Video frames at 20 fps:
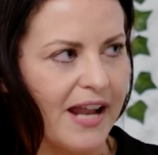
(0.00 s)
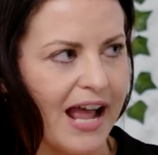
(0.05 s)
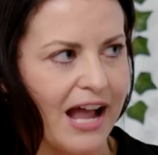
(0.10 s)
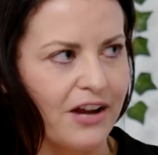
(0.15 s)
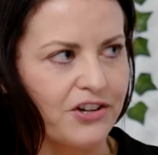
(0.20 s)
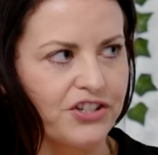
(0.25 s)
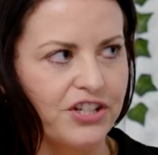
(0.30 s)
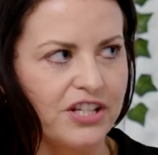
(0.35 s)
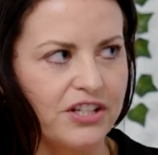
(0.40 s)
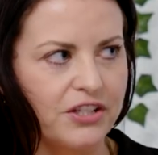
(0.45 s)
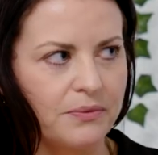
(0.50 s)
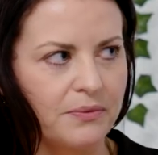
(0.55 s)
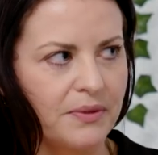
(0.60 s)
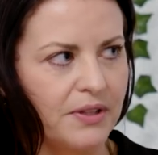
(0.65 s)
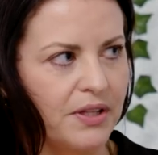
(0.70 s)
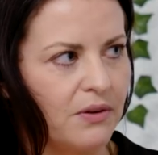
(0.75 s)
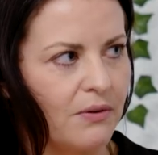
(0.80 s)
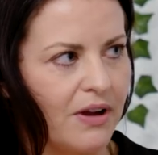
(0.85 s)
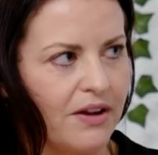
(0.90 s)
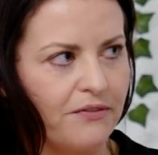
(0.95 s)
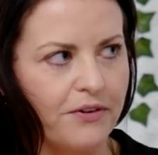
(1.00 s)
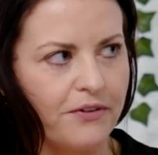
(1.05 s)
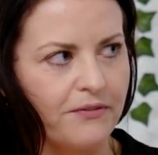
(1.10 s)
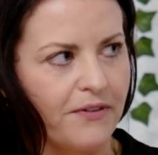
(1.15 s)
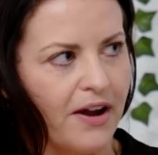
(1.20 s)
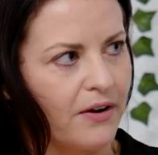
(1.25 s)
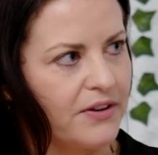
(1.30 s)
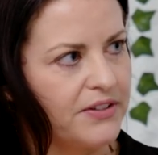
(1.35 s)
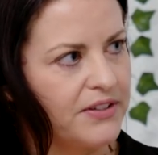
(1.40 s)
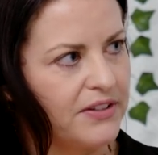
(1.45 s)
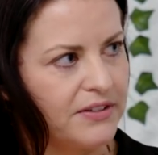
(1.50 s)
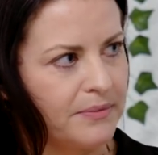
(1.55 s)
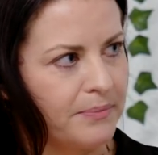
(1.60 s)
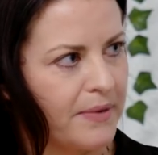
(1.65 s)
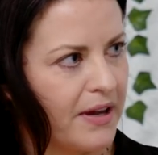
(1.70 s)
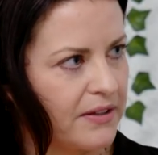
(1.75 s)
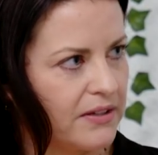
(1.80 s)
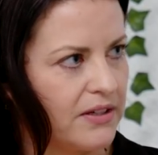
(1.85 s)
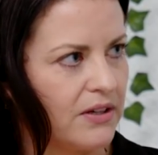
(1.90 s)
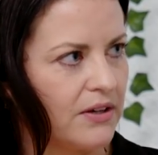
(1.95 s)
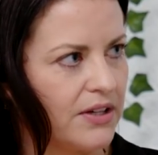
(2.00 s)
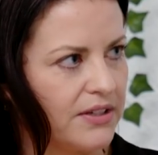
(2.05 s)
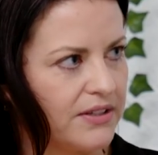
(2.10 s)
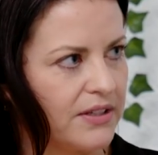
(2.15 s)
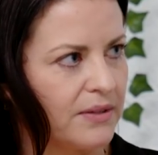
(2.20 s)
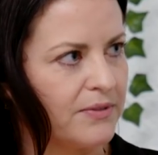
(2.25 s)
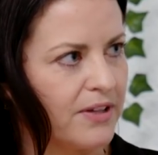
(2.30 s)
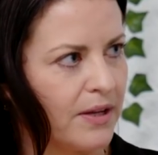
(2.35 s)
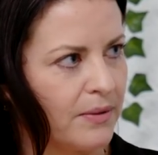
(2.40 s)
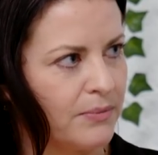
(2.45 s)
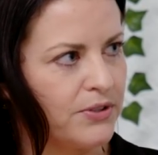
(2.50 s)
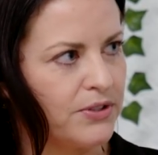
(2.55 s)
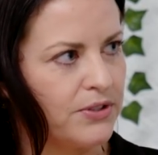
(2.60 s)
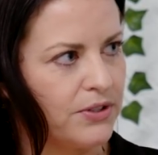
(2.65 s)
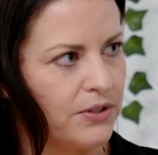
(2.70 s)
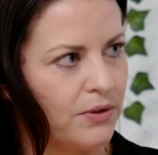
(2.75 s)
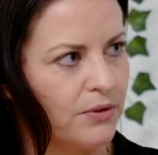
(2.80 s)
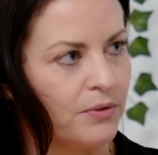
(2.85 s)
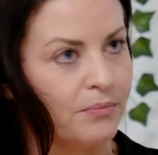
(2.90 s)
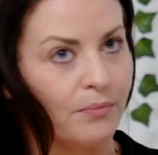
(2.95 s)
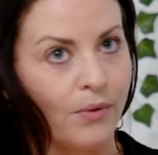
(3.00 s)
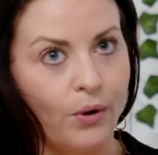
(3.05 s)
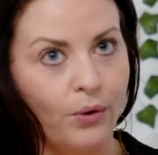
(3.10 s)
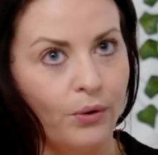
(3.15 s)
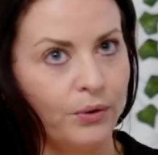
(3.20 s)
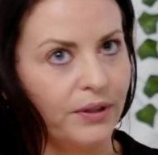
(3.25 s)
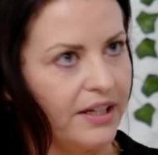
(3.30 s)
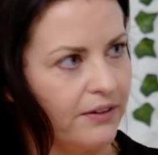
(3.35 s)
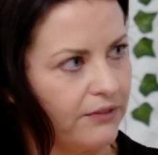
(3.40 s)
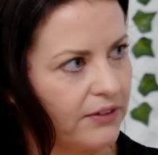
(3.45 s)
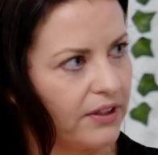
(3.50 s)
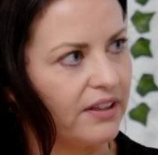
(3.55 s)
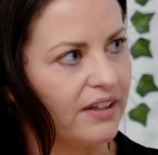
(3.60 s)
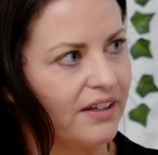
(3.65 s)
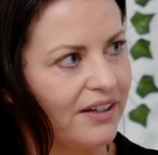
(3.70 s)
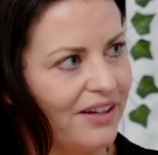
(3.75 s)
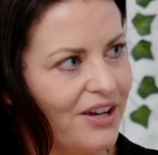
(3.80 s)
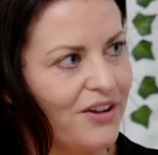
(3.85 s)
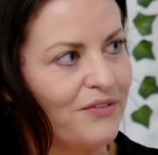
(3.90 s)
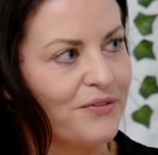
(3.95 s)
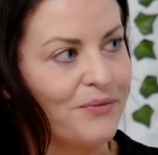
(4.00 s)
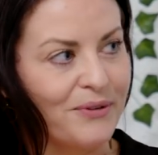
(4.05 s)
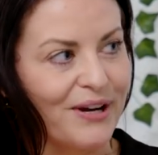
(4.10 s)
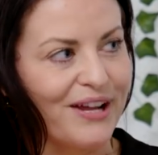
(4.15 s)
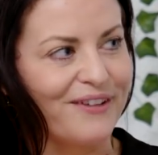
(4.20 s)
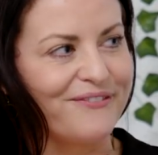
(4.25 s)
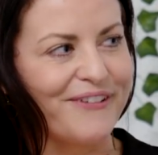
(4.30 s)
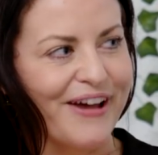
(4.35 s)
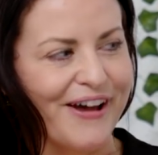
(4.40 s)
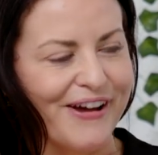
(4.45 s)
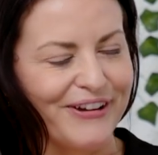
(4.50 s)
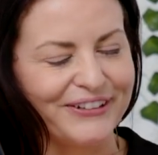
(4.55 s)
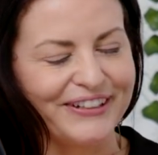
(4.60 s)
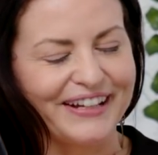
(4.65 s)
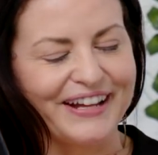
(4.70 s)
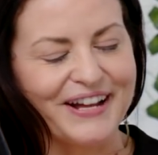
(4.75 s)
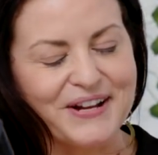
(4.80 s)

But actually, it's really great for viruses and bacteria sometimes too, and mold even, from what I've found.